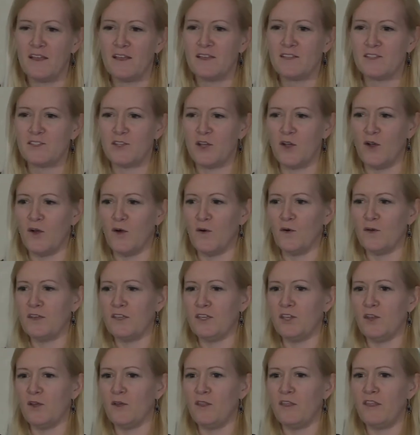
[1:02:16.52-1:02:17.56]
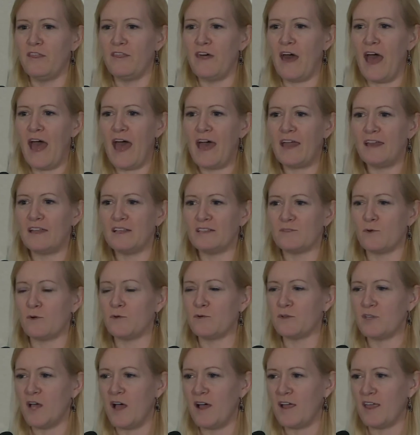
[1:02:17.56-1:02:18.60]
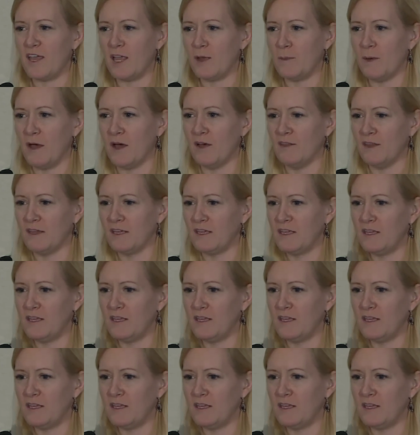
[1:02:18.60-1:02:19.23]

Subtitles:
So that is what we're talking about.